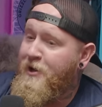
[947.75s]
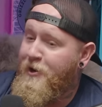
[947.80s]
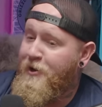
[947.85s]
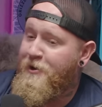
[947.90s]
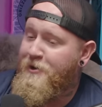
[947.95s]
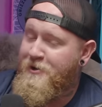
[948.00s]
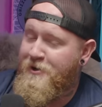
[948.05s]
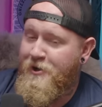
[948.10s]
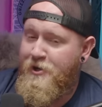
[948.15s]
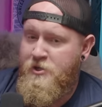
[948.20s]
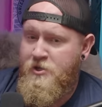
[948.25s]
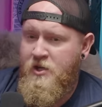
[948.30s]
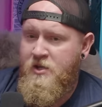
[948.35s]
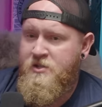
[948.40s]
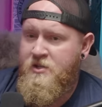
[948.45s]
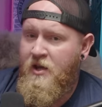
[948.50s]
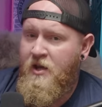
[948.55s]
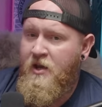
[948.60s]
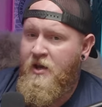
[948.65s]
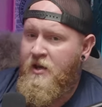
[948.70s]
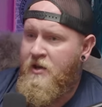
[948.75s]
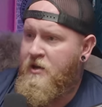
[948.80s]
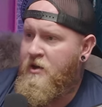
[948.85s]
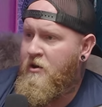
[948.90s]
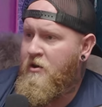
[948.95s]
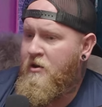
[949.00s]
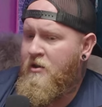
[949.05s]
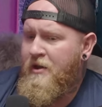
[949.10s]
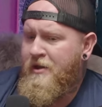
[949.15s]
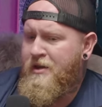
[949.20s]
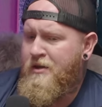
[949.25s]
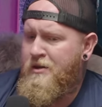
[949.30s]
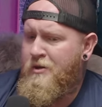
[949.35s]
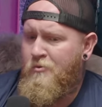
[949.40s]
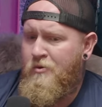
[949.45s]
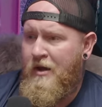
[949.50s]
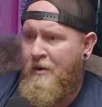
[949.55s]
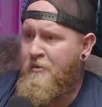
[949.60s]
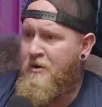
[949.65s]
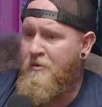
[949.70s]
Yeah, you're like, you know
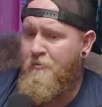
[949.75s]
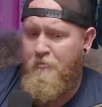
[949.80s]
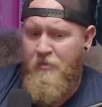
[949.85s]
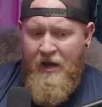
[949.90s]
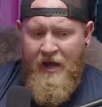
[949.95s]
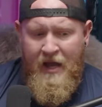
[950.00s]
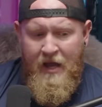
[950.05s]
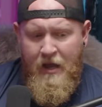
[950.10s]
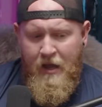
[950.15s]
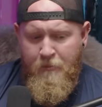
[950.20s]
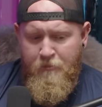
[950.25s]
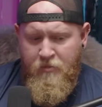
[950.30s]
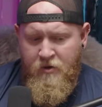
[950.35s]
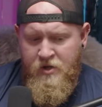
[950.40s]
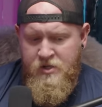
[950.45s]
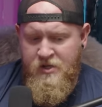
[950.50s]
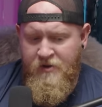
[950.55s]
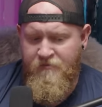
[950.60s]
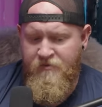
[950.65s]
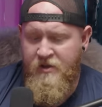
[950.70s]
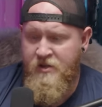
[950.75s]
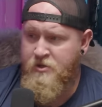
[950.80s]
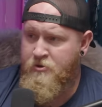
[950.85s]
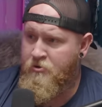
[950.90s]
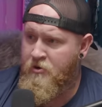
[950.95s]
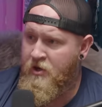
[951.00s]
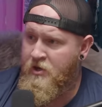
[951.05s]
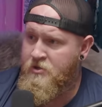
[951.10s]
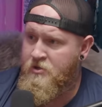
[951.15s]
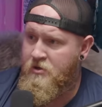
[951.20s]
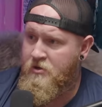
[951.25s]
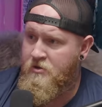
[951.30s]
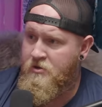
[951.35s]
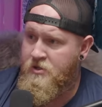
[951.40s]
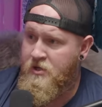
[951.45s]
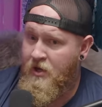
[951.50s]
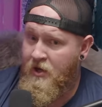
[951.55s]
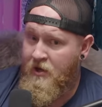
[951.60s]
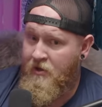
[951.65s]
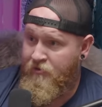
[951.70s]
what? I'm gonna buy a bunch of these
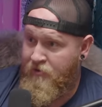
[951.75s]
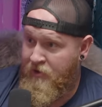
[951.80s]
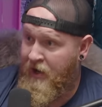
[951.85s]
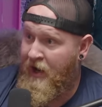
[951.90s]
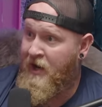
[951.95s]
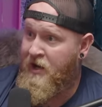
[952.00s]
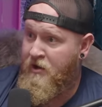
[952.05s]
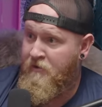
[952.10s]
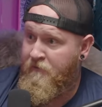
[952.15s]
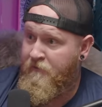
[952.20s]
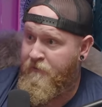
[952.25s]
creatures that I can